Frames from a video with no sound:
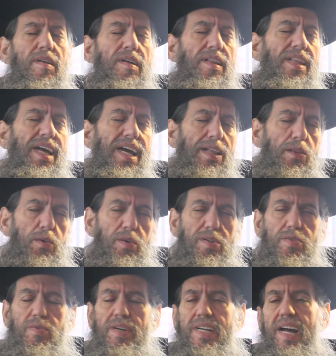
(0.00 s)

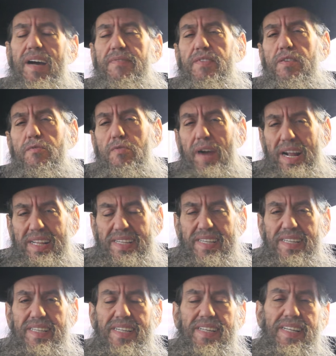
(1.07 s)
landlords who are going to have to
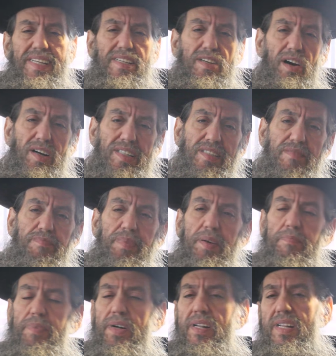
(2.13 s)
rent to these kinds of
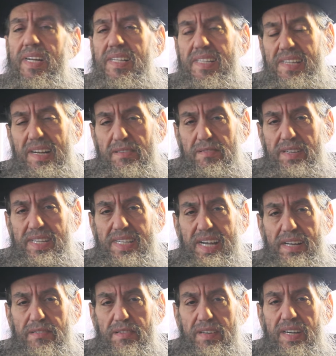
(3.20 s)
people, et cetera, et
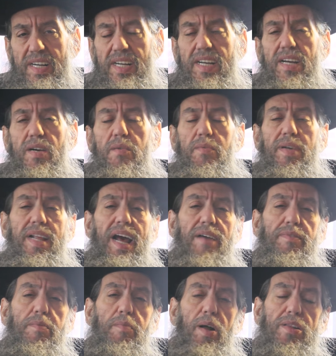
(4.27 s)
cetera, when they
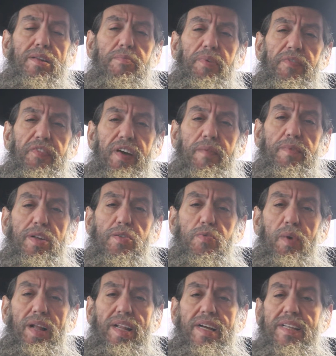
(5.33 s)
have a multiple family
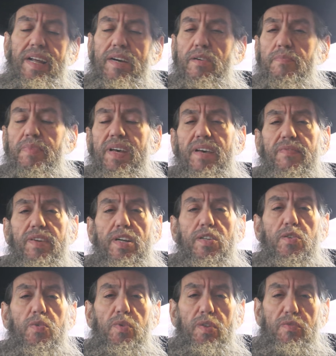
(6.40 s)
dwelling that could be even a
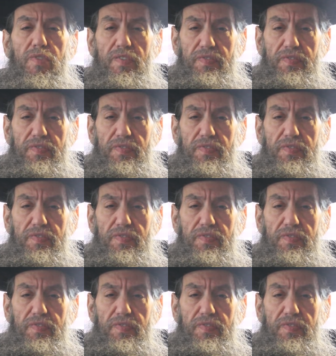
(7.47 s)
two or three